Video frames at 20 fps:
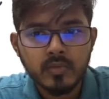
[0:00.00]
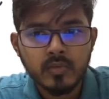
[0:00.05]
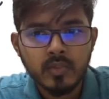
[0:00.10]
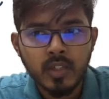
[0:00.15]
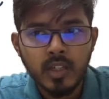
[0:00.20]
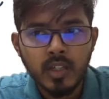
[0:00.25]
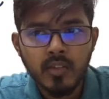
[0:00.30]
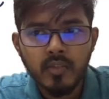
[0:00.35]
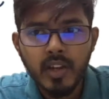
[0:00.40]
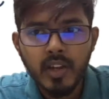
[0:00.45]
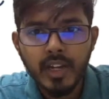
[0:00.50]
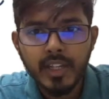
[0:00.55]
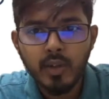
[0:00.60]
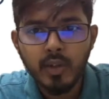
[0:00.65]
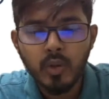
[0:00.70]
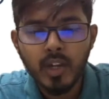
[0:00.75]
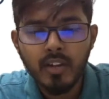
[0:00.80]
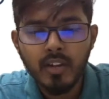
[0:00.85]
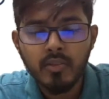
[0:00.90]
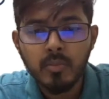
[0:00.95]
where you
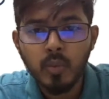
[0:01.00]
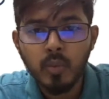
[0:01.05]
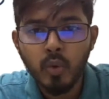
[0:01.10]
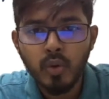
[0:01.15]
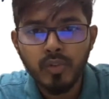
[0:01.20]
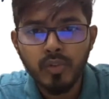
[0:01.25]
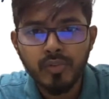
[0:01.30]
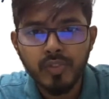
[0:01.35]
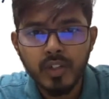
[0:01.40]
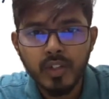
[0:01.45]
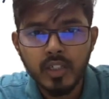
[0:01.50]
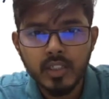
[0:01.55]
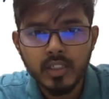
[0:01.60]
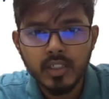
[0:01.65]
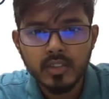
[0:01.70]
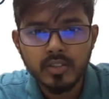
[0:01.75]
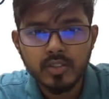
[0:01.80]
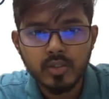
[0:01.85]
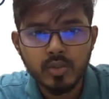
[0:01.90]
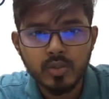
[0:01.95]
have more
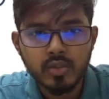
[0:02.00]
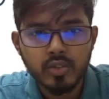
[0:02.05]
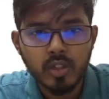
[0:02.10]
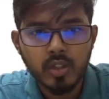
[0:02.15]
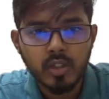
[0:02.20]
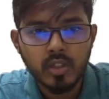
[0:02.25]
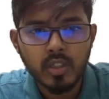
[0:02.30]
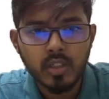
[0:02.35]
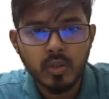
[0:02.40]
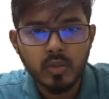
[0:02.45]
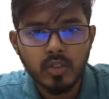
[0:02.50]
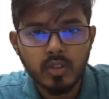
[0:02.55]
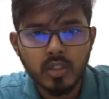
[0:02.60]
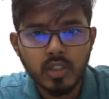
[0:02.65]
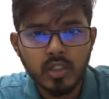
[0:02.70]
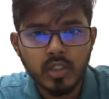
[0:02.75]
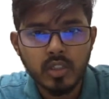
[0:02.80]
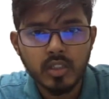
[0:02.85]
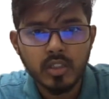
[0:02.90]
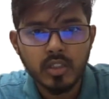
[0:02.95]
filters to sort down
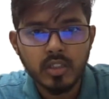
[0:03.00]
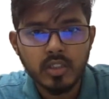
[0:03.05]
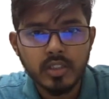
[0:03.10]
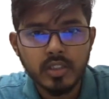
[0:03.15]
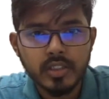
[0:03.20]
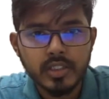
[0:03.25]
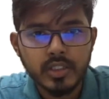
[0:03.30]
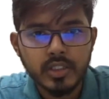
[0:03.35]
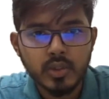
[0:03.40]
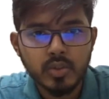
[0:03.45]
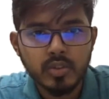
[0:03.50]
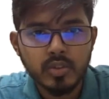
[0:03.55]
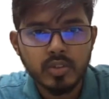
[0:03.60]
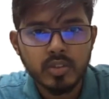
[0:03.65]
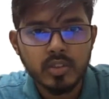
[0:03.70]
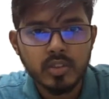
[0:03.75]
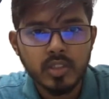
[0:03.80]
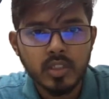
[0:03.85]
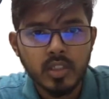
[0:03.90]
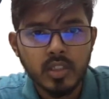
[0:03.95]
the issues.
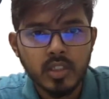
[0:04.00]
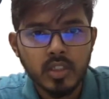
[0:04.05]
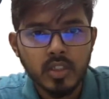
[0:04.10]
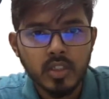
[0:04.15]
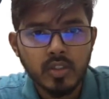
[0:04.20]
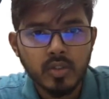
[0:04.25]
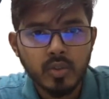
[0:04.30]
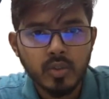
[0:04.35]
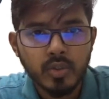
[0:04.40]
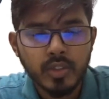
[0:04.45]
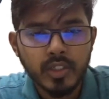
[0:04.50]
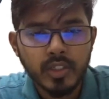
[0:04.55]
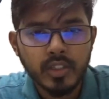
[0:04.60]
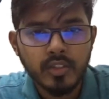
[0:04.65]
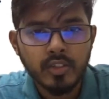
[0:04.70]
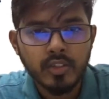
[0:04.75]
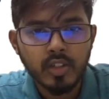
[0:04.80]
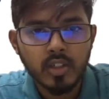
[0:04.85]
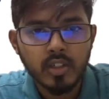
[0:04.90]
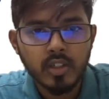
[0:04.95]
So you can
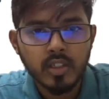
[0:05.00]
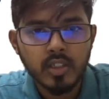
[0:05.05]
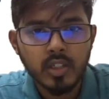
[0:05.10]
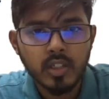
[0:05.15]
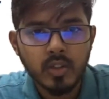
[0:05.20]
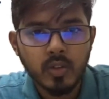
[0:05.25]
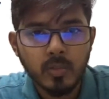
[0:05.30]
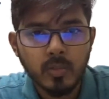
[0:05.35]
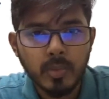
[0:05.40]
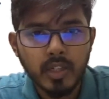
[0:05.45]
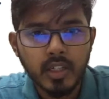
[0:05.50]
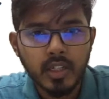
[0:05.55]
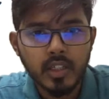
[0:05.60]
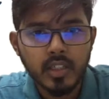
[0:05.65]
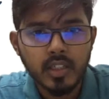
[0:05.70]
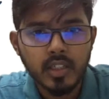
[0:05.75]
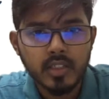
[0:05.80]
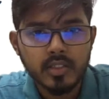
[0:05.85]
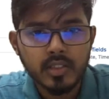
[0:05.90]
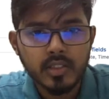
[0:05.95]
sort it down by
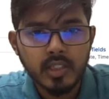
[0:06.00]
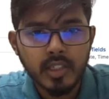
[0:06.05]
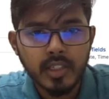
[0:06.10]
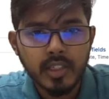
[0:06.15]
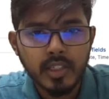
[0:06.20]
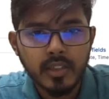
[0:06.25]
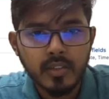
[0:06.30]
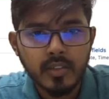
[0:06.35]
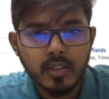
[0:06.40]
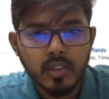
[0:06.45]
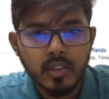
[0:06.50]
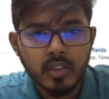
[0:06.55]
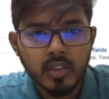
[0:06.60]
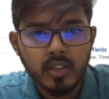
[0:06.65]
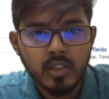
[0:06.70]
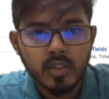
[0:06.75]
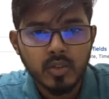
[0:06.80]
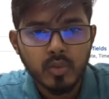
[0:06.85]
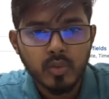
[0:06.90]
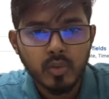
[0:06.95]
assignee.
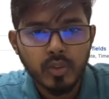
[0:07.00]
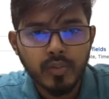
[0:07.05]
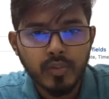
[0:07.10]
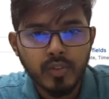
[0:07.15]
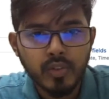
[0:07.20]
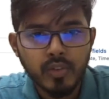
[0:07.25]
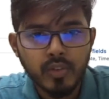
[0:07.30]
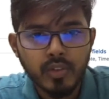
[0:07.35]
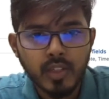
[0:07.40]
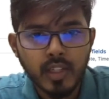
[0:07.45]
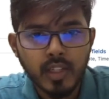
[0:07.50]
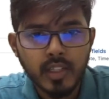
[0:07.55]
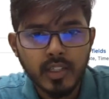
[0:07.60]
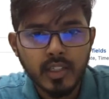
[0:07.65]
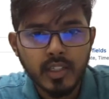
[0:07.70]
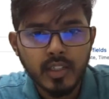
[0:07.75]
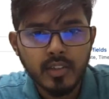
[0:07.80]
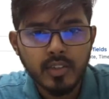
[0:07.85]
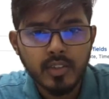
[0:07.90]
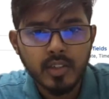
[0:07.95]
So if you select an
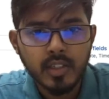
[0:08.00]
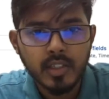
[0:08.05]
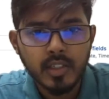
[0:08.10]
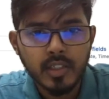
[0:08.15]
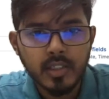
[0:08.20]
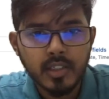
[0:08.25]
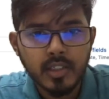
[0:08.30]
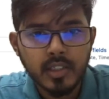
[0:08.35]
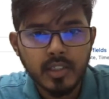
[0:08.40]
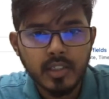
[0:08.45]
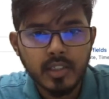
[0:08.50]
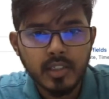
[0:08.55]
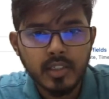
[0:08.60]
assignee and